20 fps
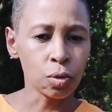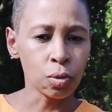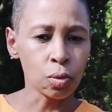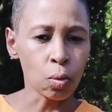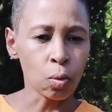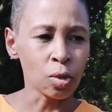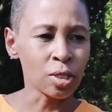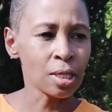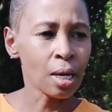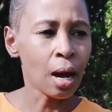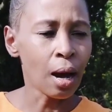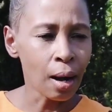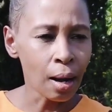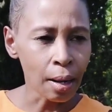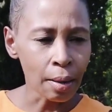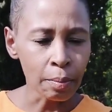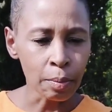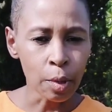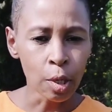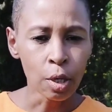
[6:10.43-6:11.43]
or
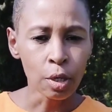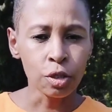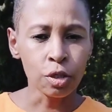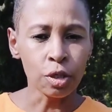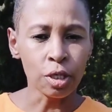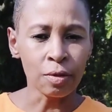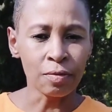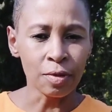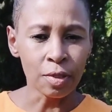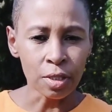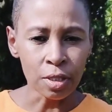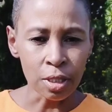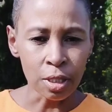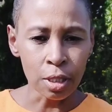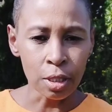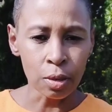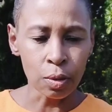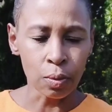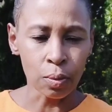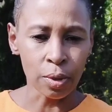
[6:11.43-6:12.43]
time to even
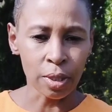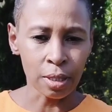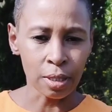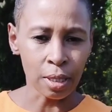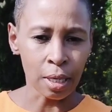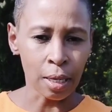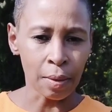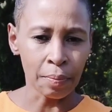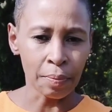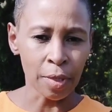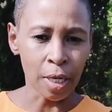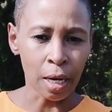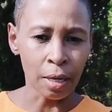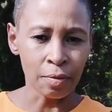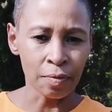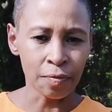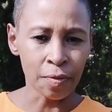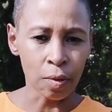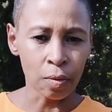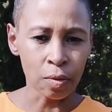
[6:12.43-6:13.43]
deal with the
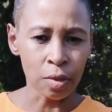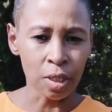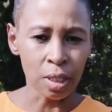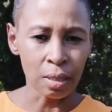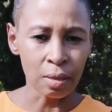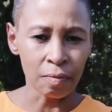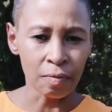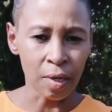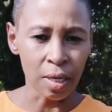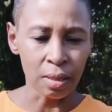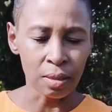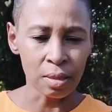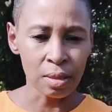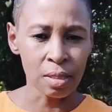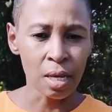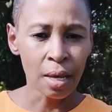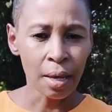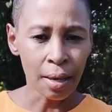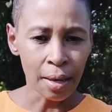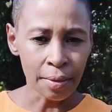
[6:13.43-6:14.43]
unfolding
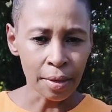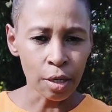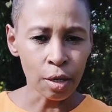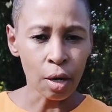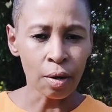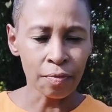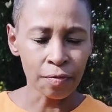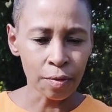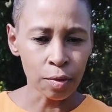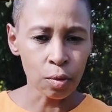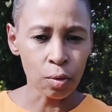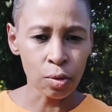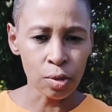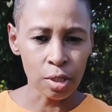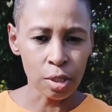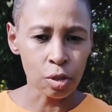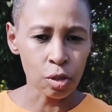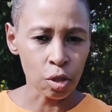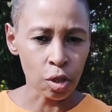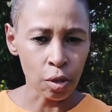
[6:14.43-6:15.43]
events. And that often
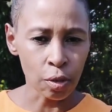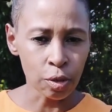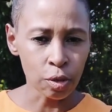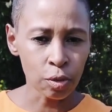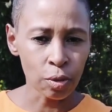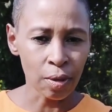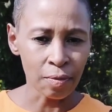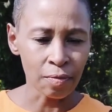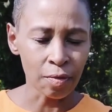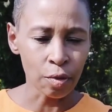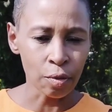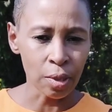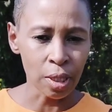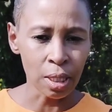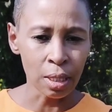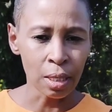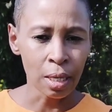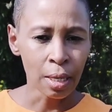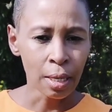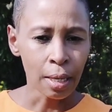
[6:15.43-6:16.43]
causes us to go into a
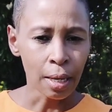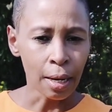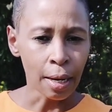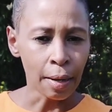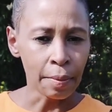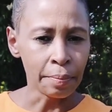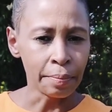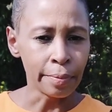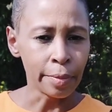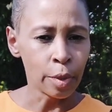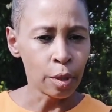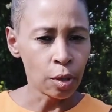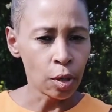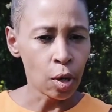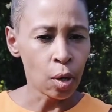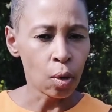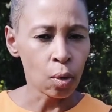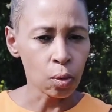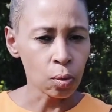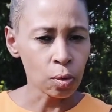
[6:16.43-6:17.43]
very
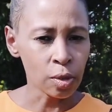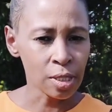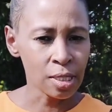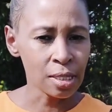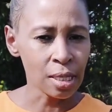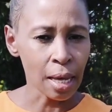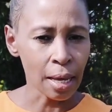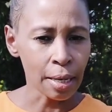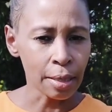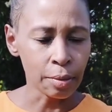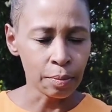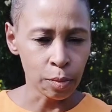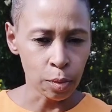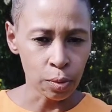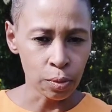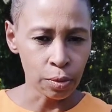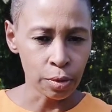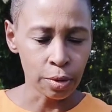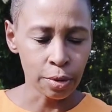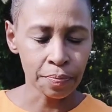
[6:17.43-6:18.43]
low, sad
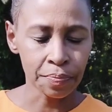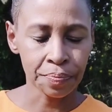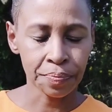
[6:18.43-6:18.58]
mood.